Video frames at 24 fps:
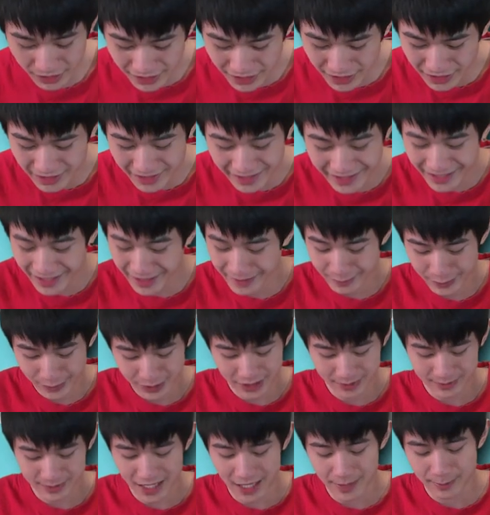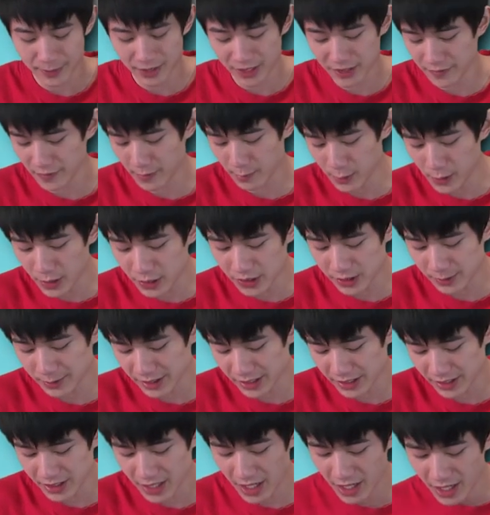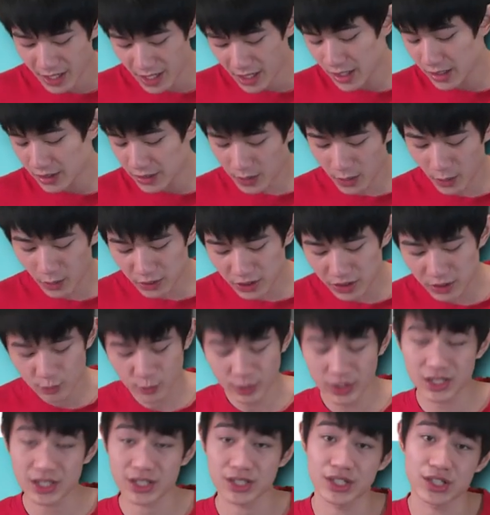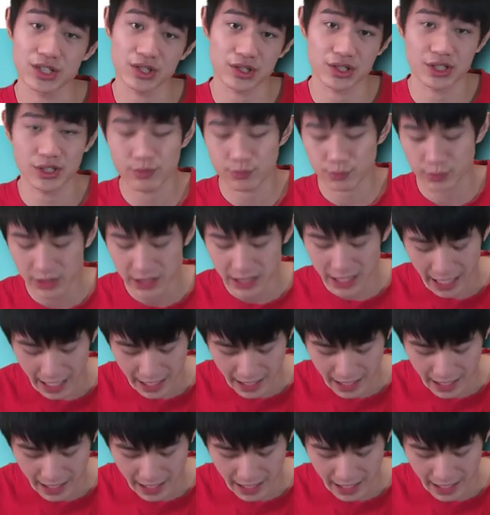But yeah, you can't build up that big of a push because the only win condition he really